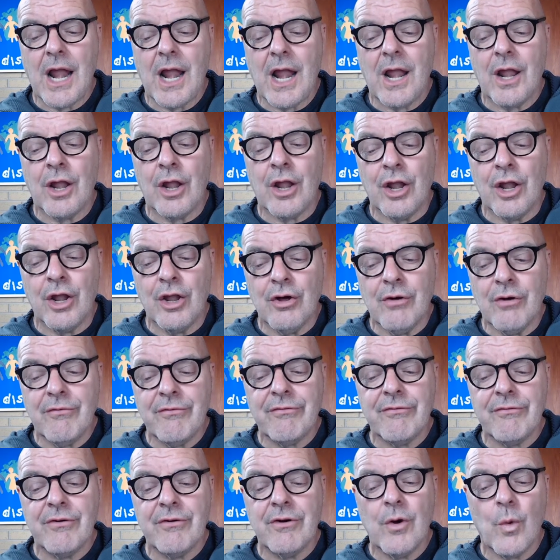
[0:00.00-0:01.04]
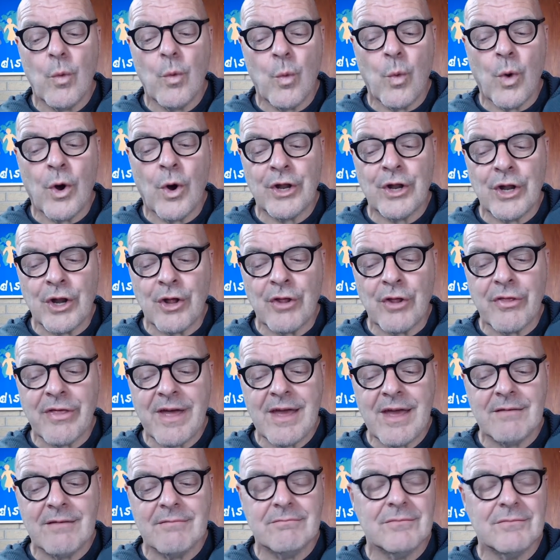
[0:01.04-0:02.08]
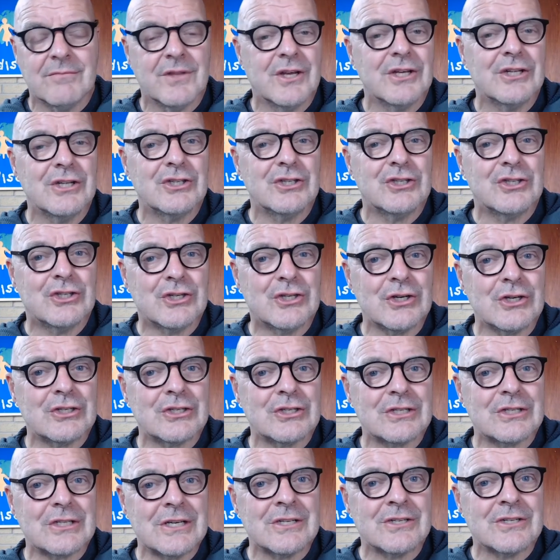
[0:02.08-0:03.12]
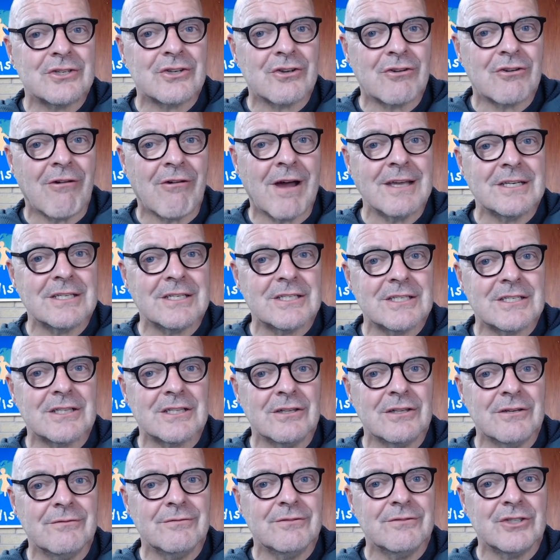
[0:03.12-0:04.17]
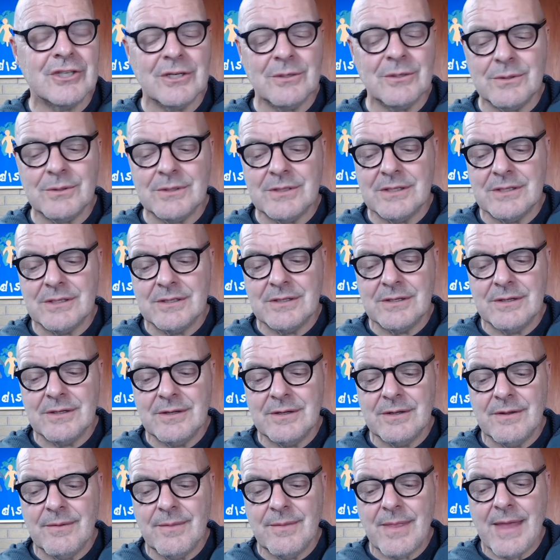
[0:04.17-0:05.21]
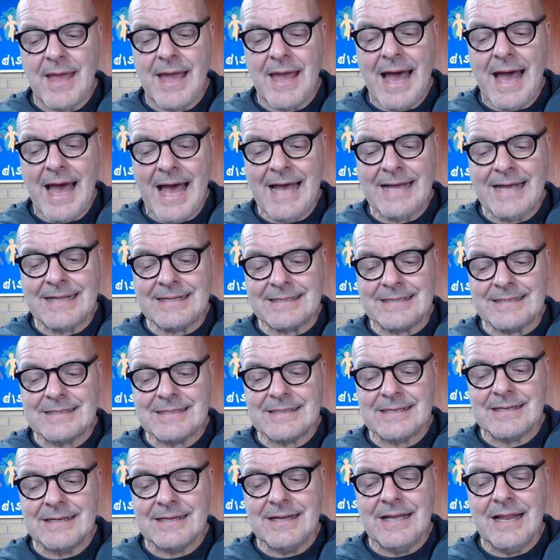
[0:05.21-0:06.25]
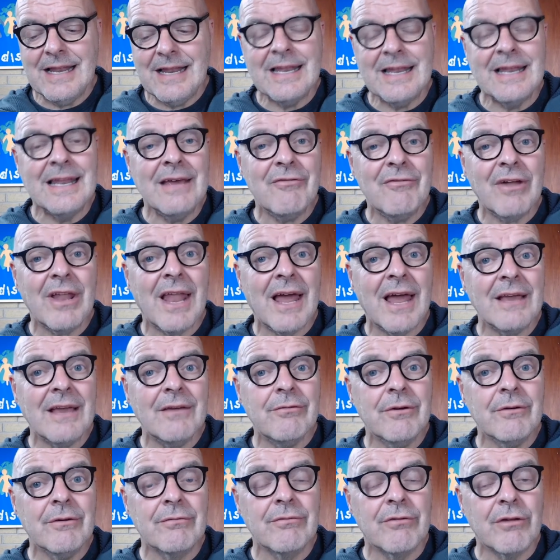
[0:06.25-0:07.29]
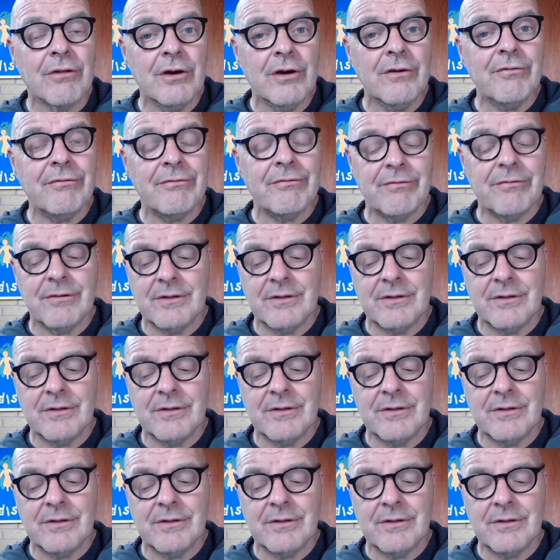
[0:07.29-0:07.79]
Love one another just as Christ loved you, and live a life of love.